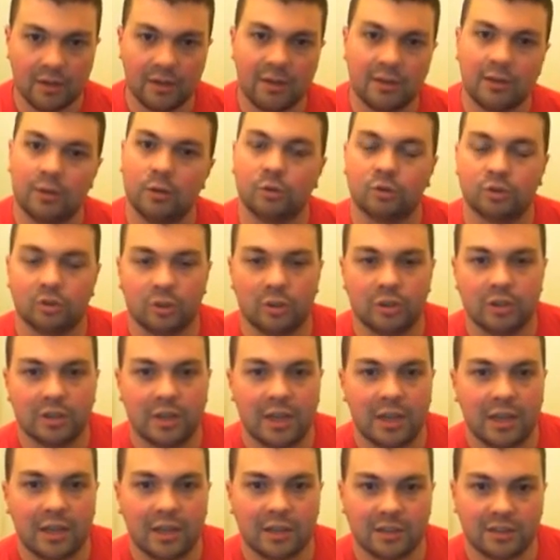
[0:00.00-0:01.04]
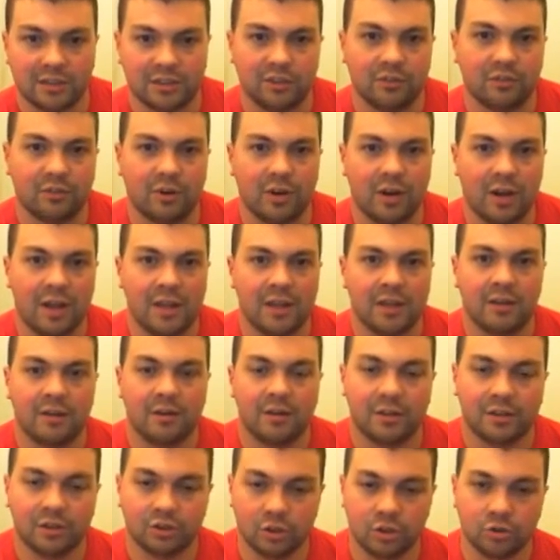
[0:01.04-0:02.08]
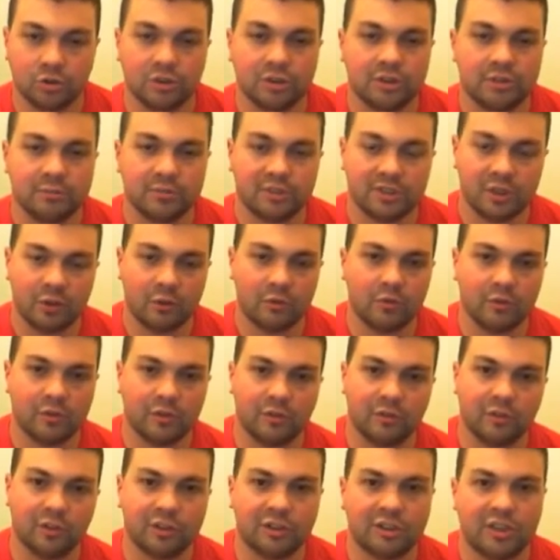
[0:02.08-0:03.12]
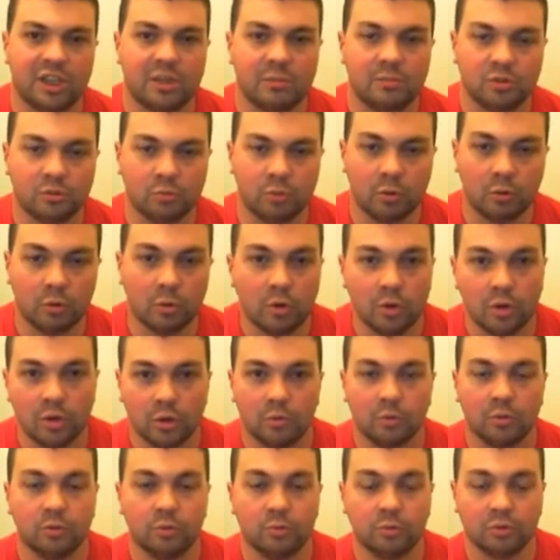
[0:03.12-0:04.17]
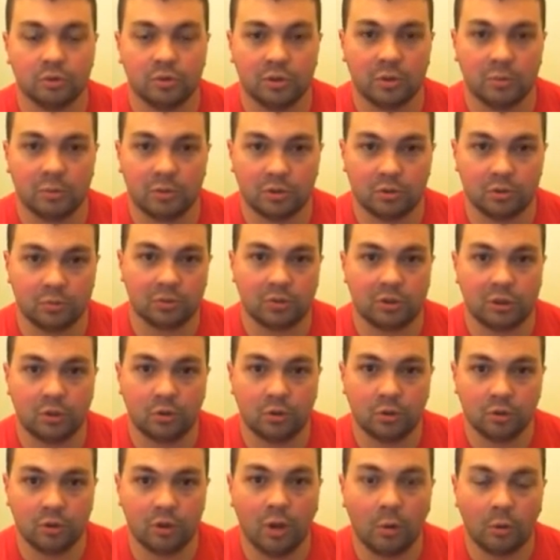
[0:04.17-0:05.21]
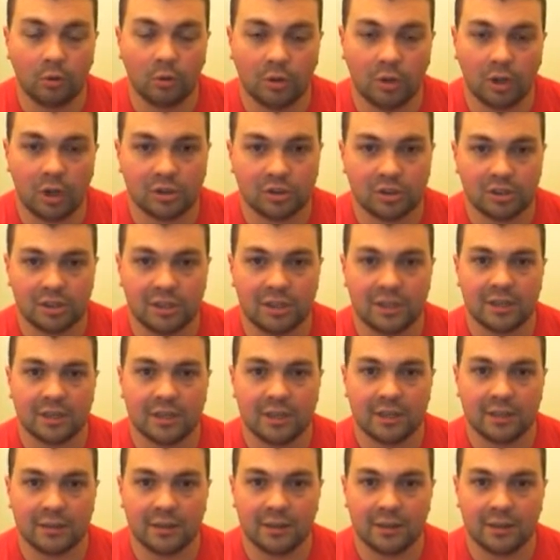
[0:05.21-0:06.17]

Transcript: They also had Christopher Ayer introduce himself for the first time as well, which was a good little touch that they did.